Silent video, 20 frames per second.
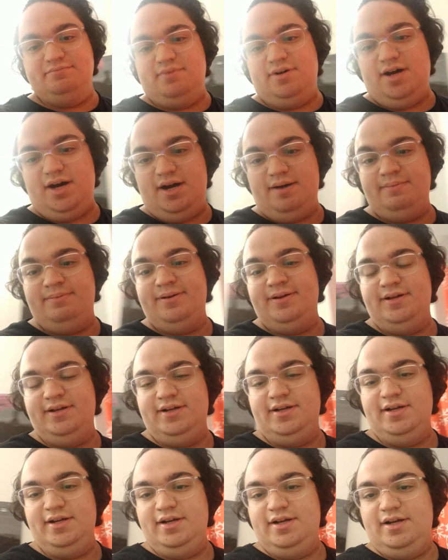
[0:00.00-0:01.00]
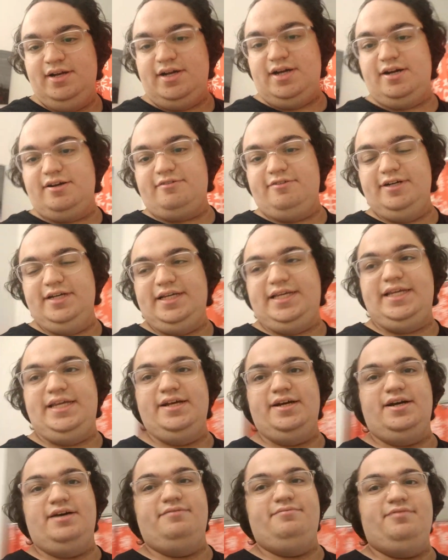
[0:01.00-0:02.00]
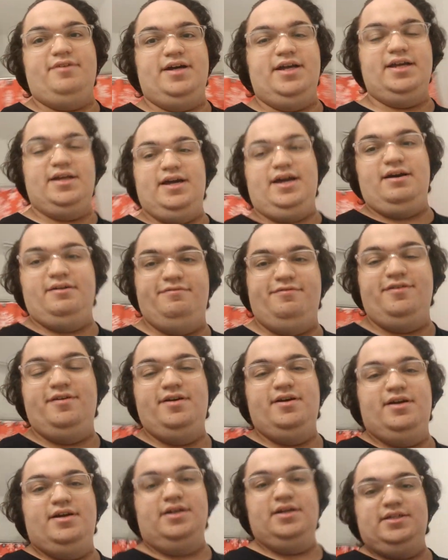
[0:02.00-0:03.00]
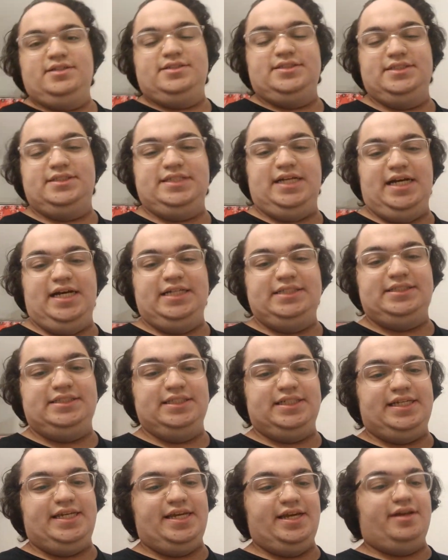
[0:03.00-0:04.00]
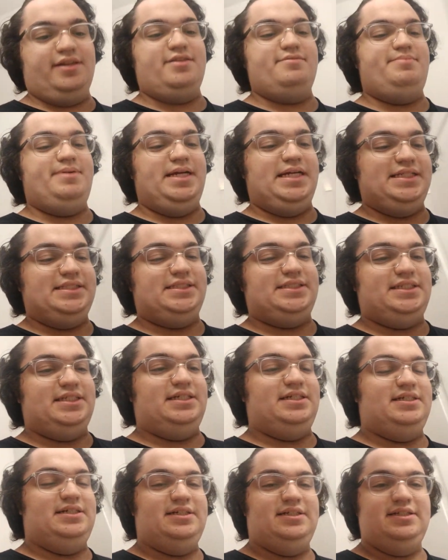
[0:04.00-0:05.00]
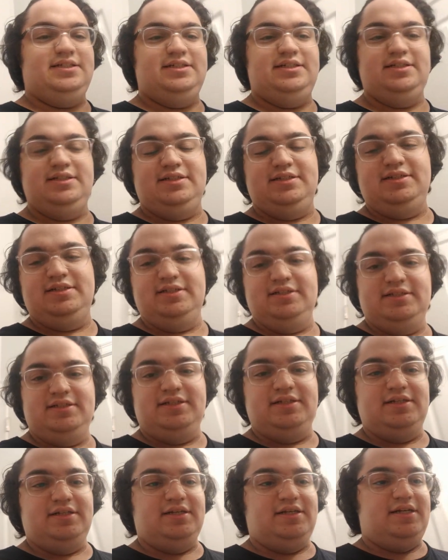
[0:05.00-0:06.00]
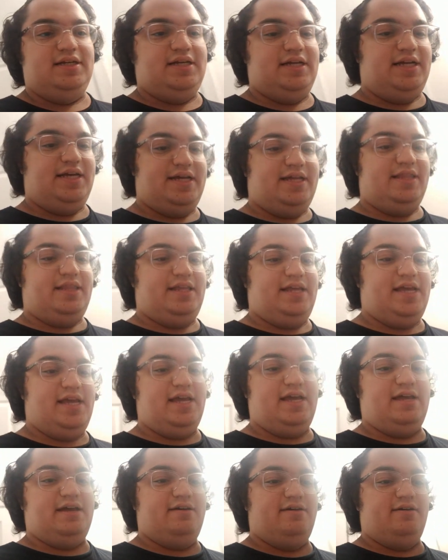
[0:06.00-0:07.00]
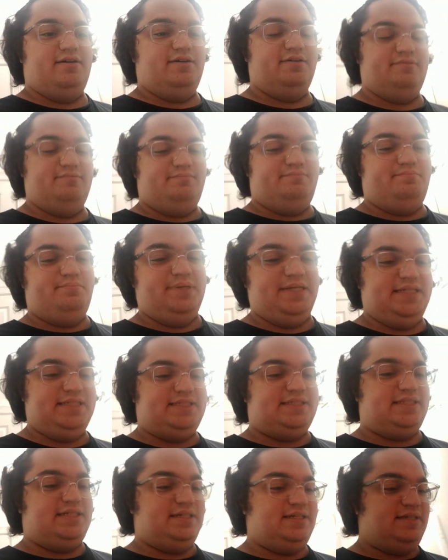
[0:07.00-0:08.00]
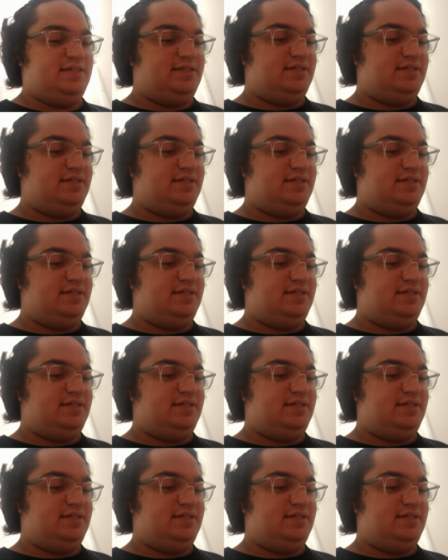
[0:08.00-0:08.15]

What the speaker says: mob are going to kill, like, have decided to kill the Beast. And the Beast,